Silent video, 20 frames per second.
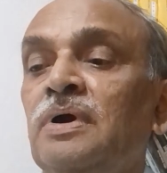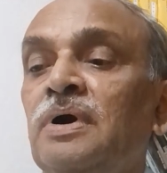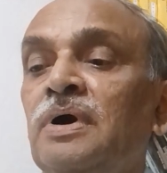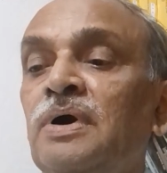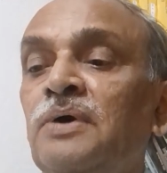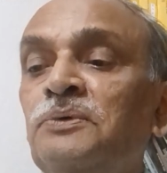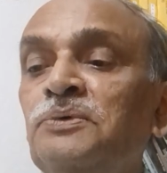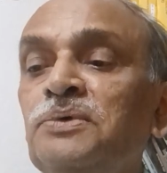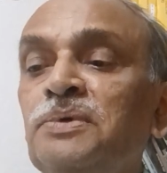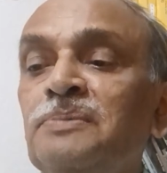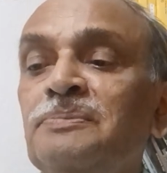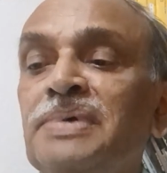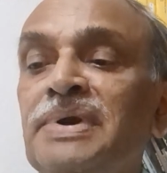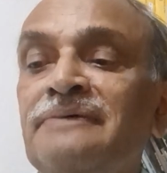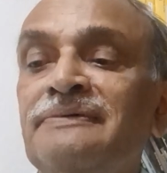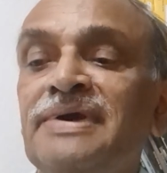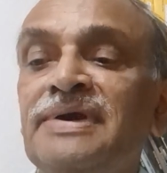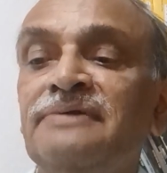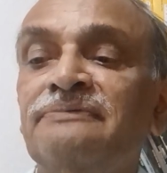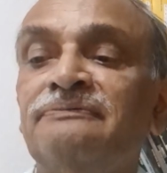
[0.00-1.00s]
how to
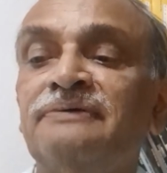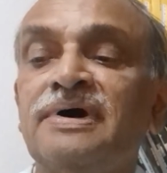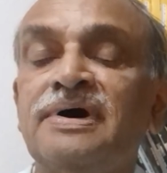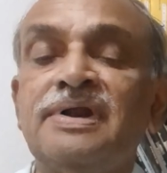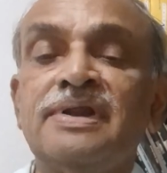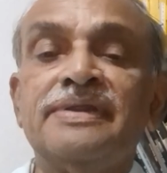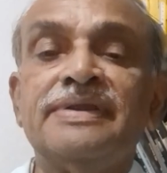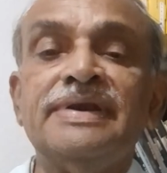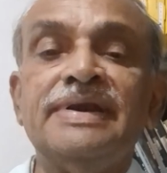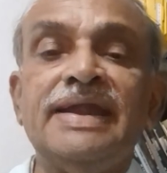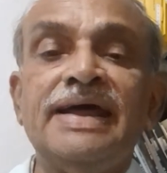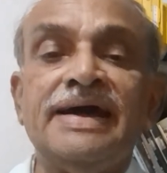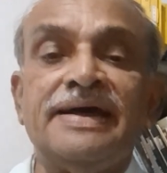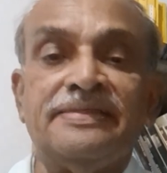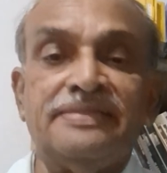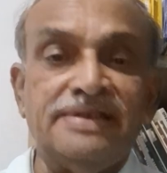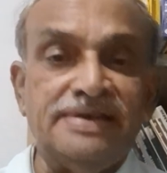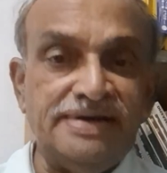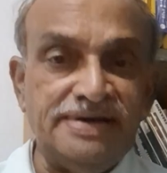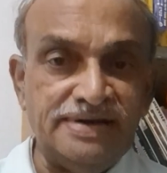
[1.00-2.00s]
prevent falls and
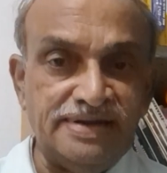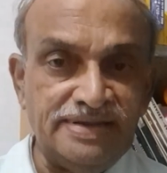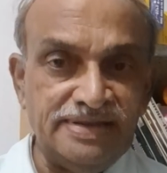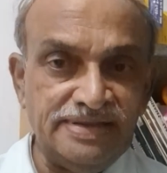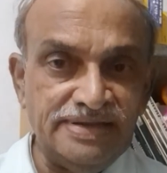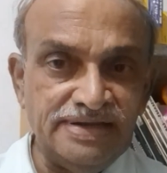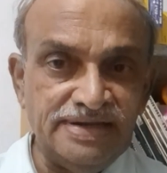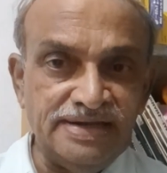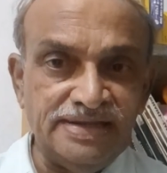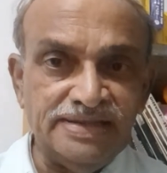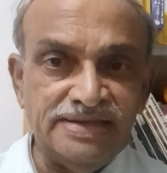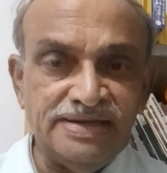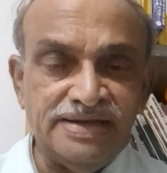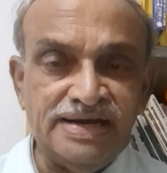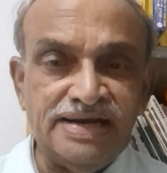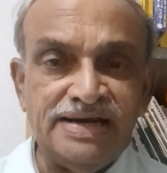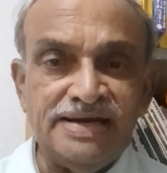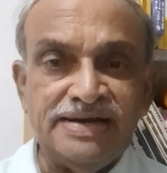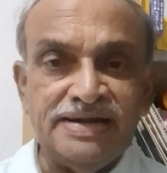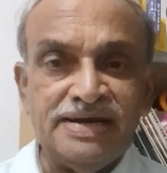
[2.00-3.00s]
accidents in
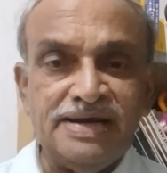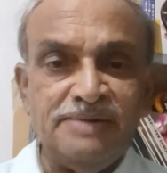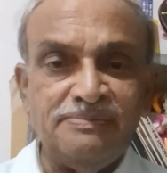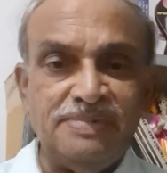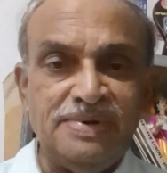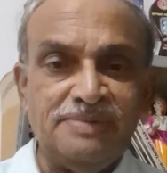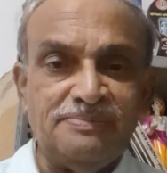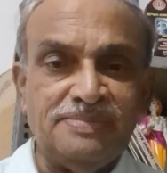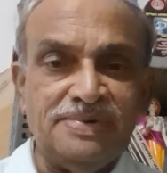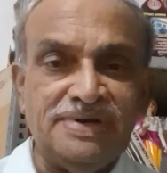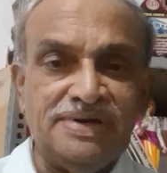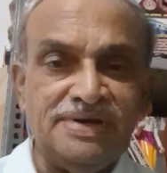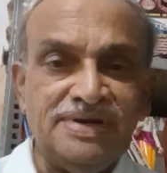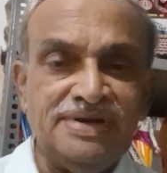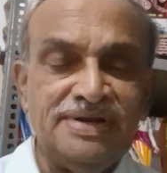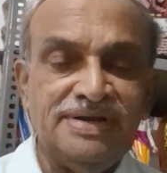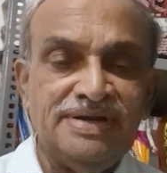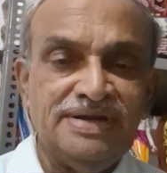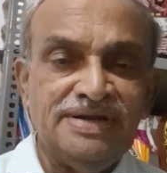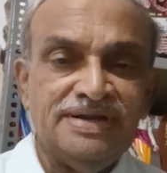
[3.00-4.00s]
elderly people?
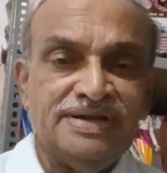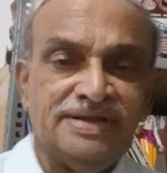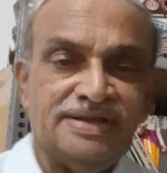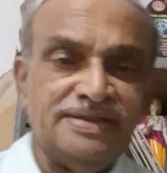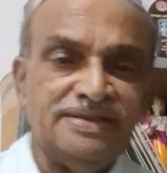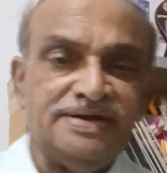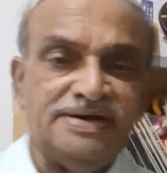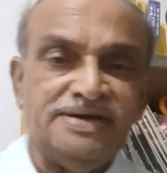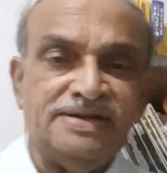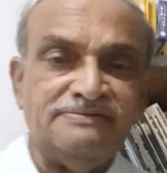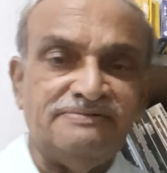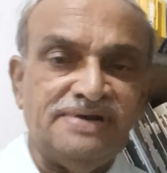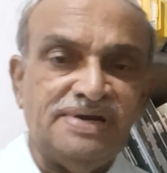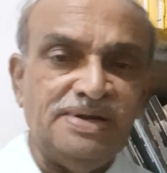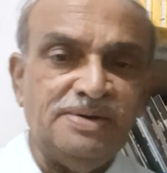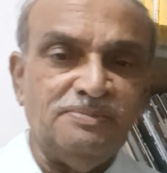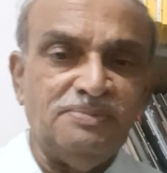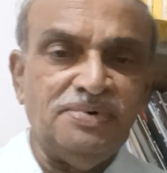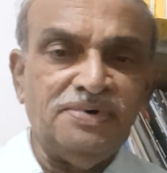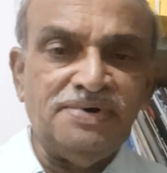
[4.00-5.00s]
That is
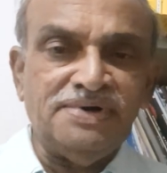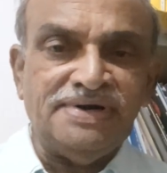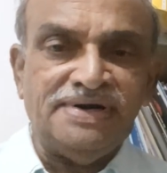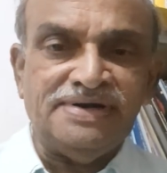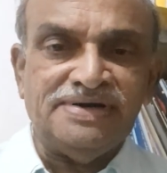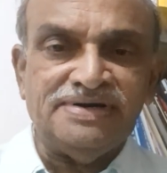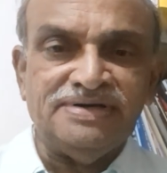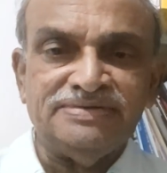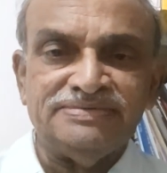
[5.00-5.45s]
very important.